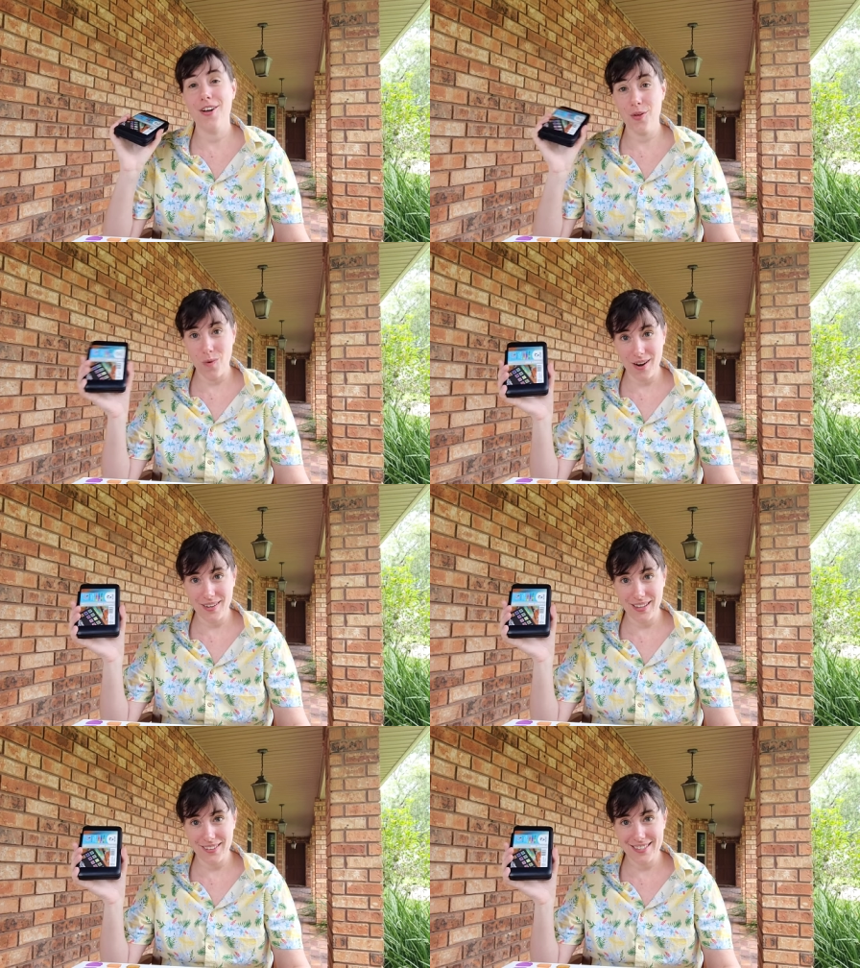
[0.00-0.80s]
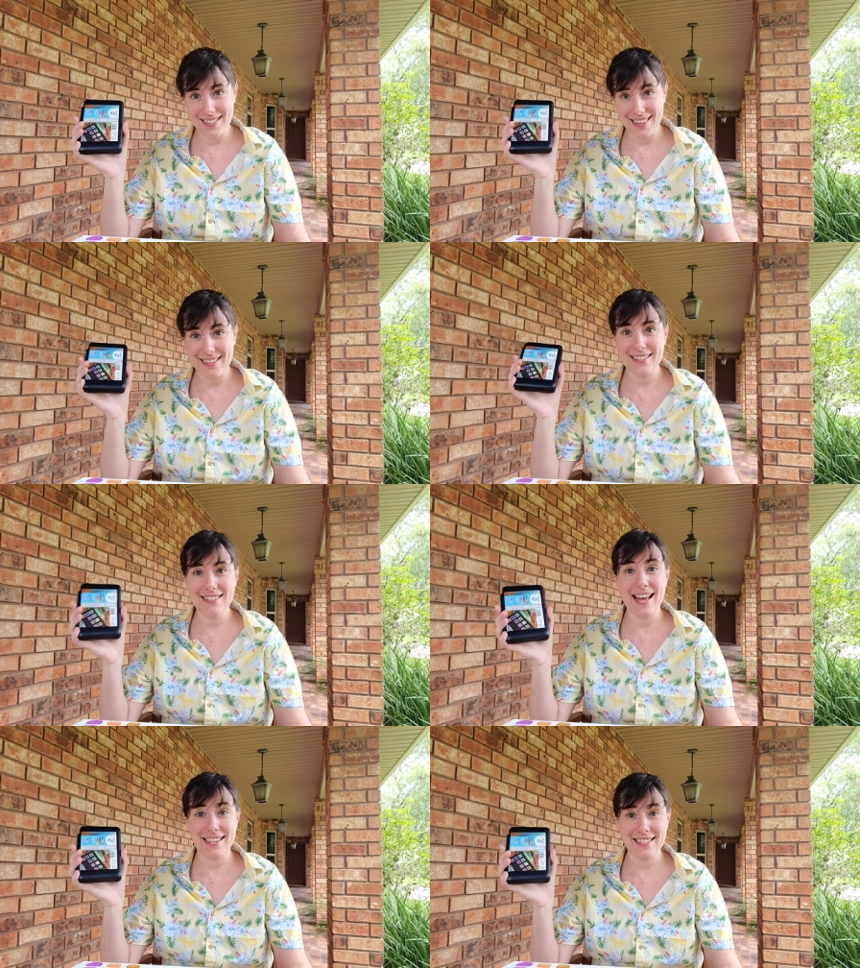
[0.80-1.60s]
on the Watercolor
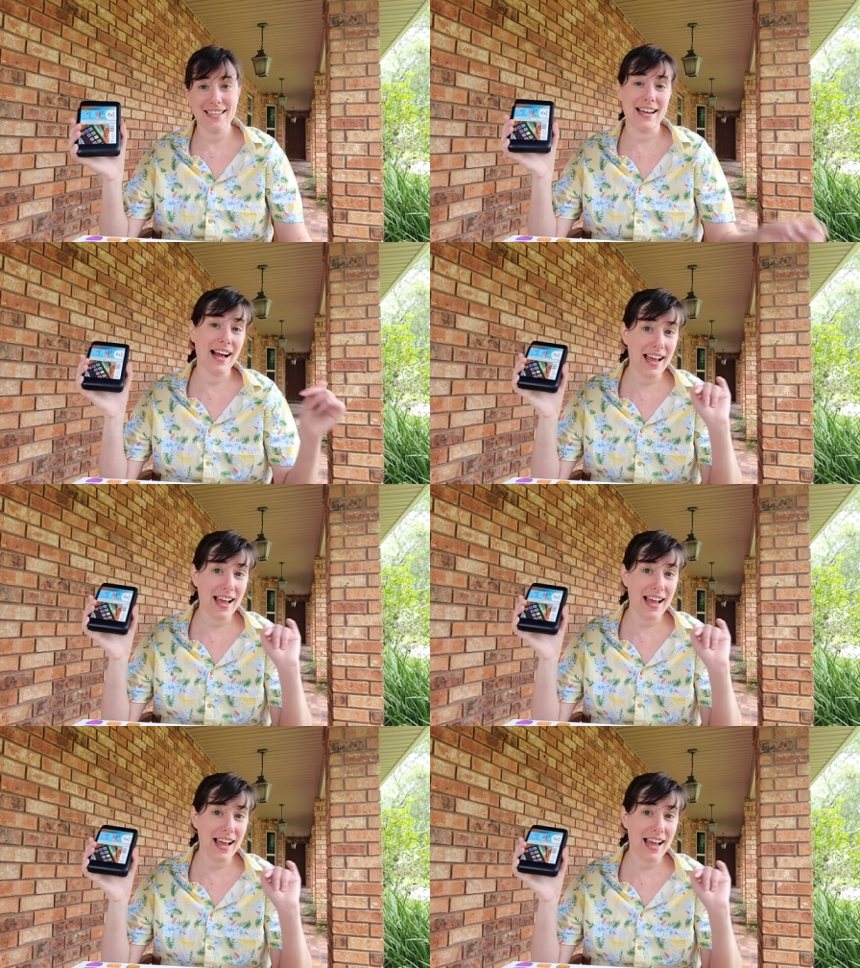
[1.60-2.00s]
Snacks site?